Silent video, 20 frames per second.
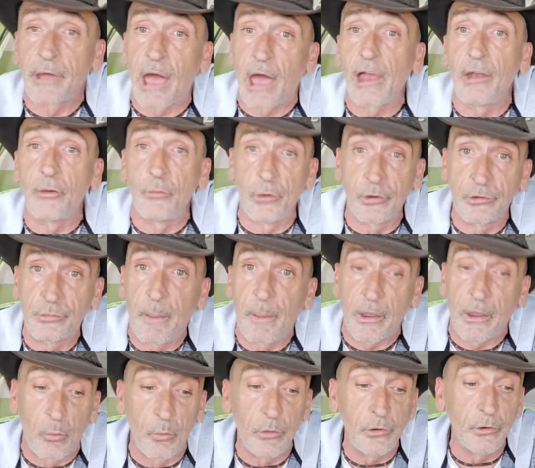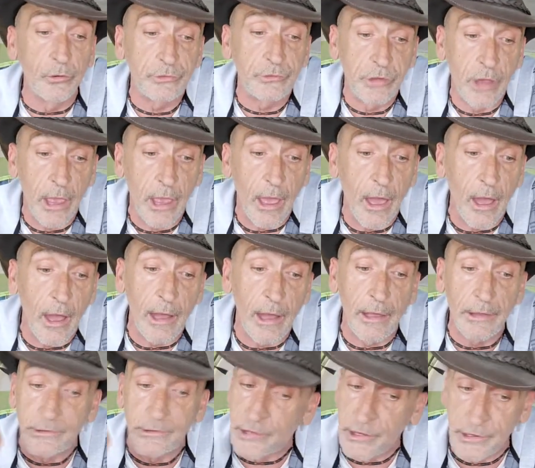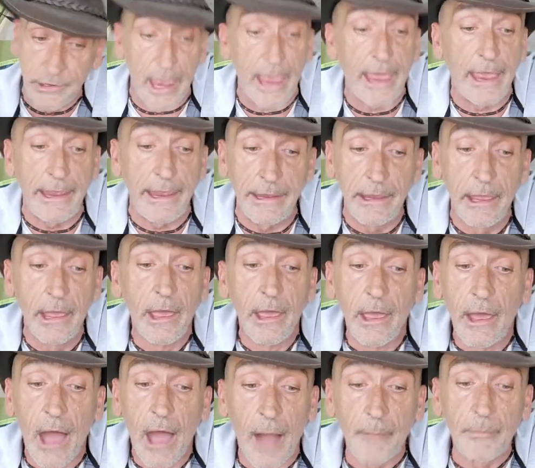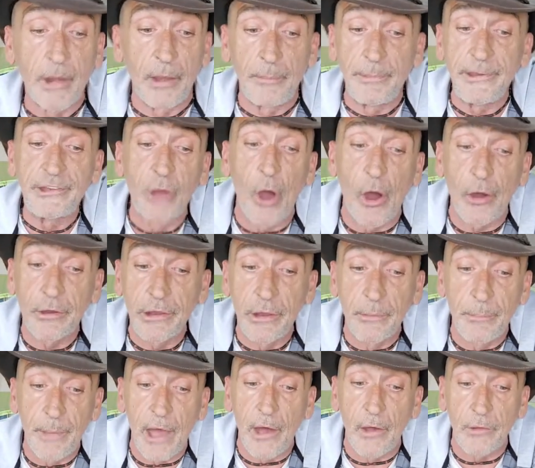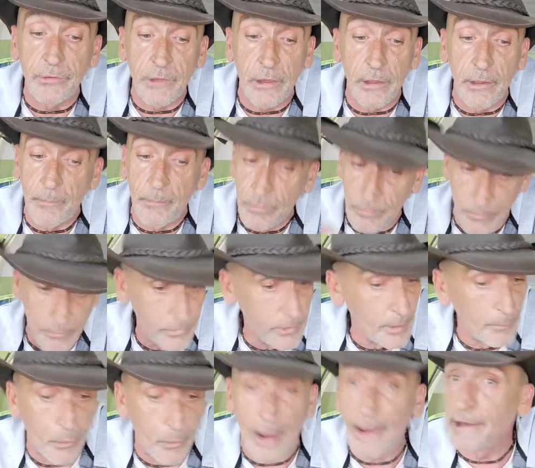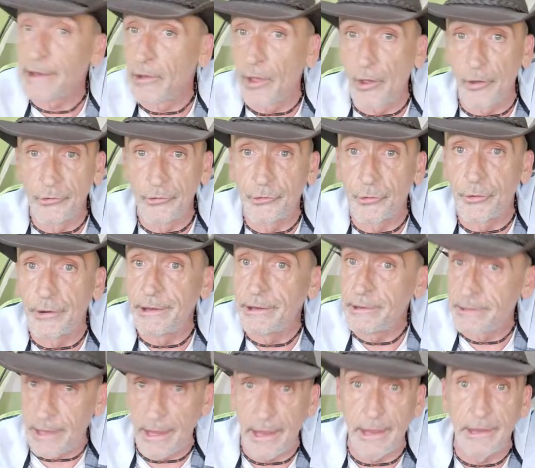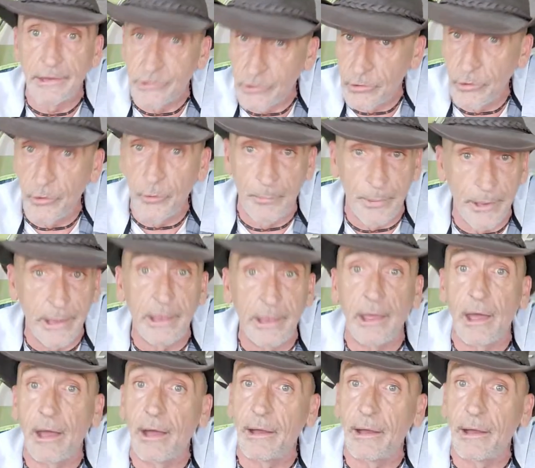Maèxelawèn Osapèkwinùnt. Today, I'm going to be talking about the Brian Laundrie case a little bit.